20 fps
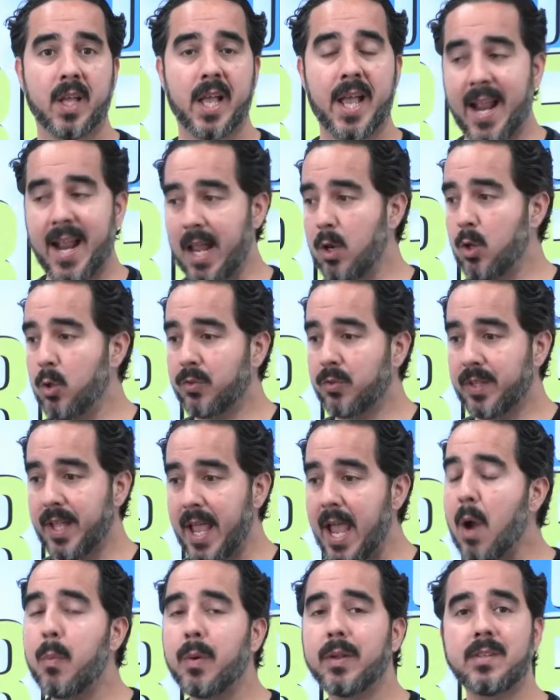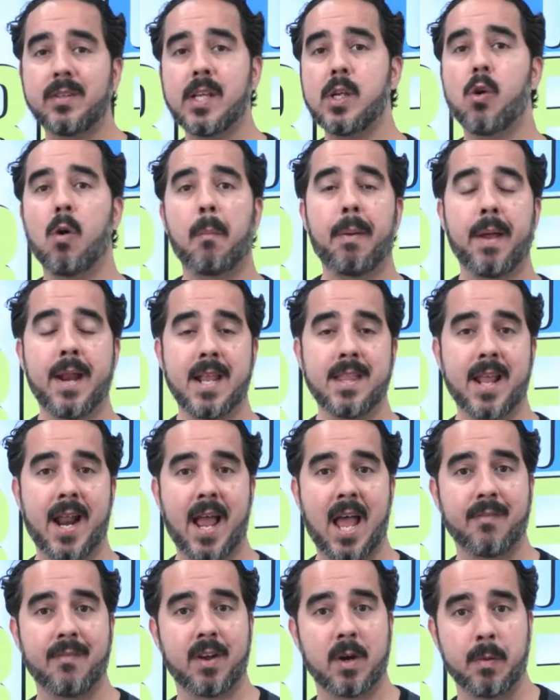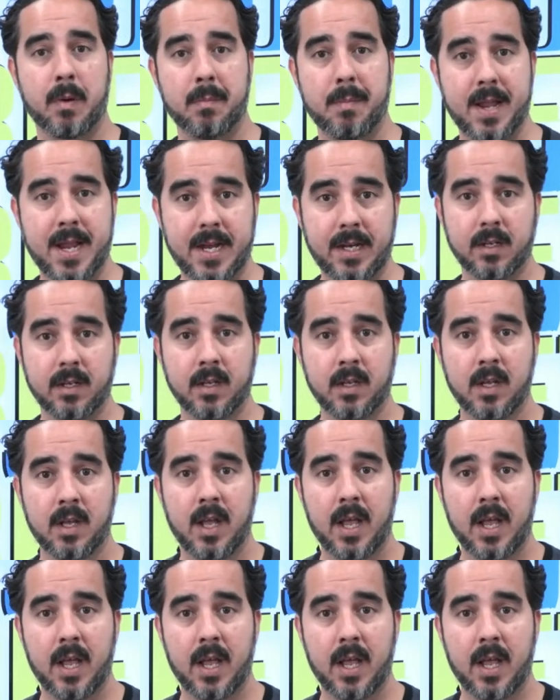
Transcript: and I lose every single penny that I have ever made